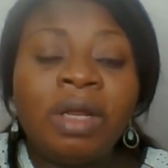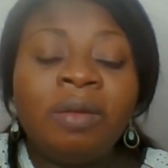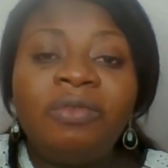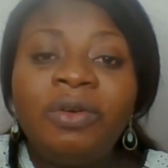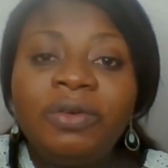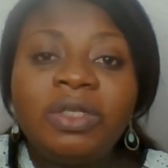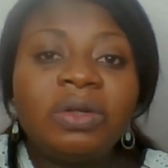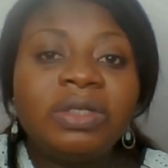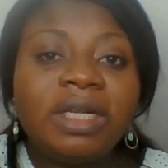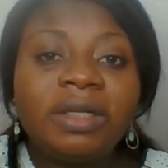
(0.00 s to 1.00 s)
feel free
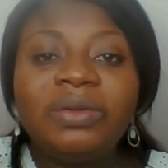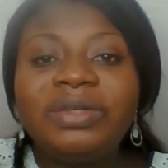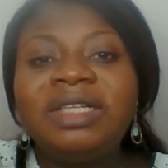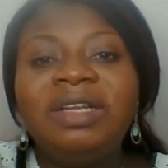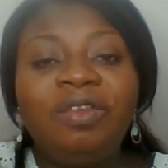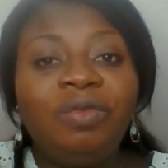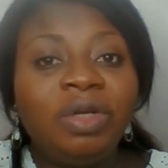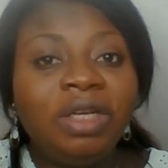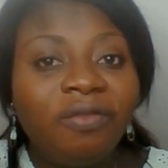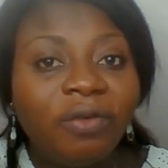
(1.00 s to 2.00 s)
to contact us if
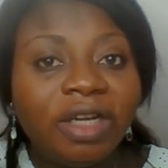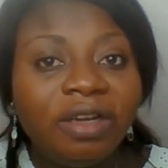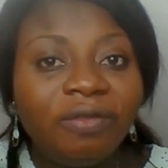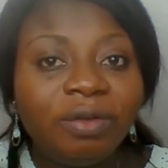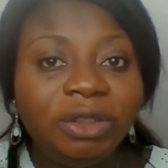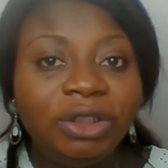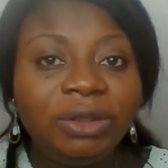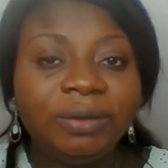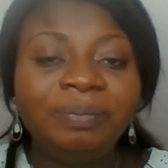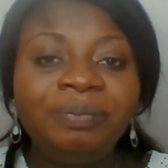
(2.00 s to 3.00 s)
you need further
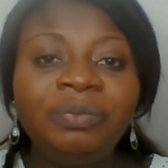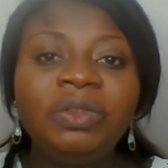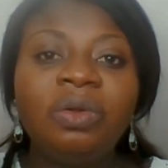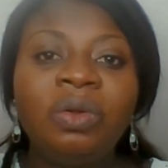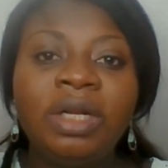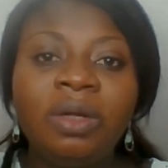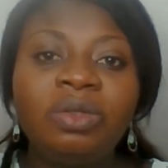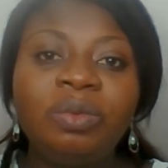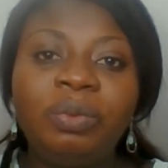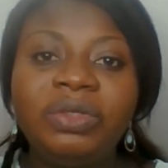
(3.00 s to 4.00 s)
information on
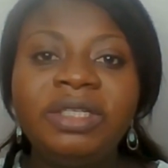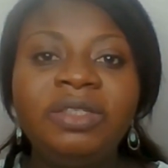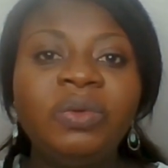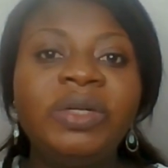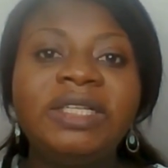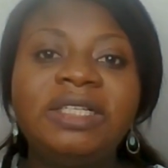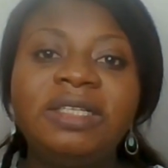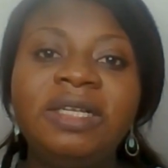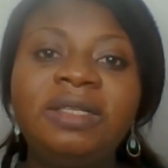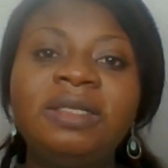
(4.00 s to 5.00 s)
how to proceed. Don't
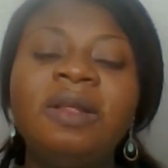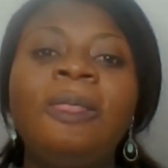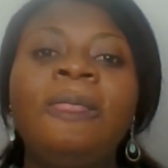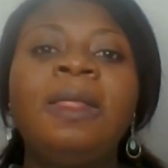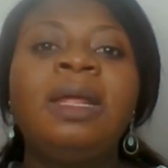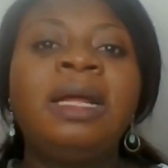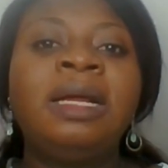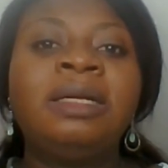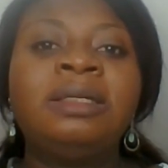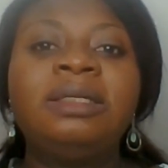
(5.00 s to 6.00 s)
hesitate
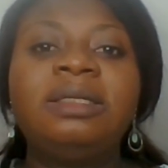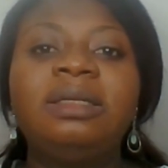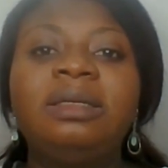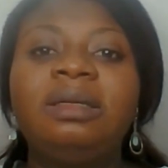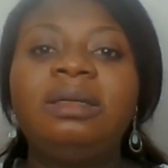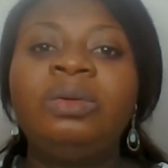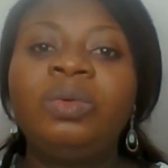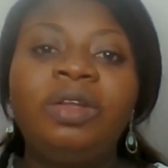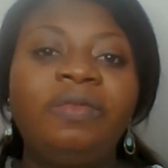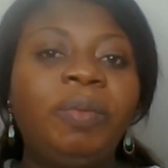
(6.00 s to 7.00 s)
and
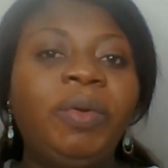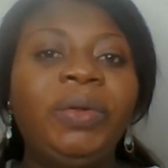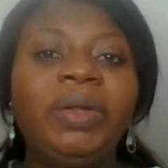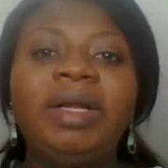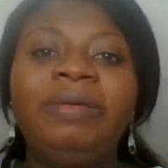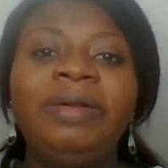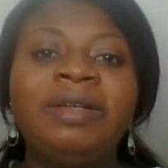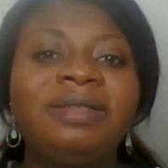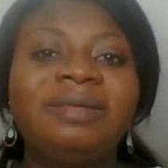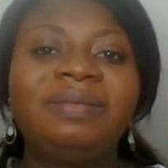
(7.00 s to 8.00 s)
don't give up on your
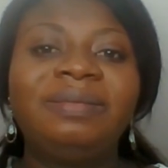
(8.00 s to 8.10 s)
careers.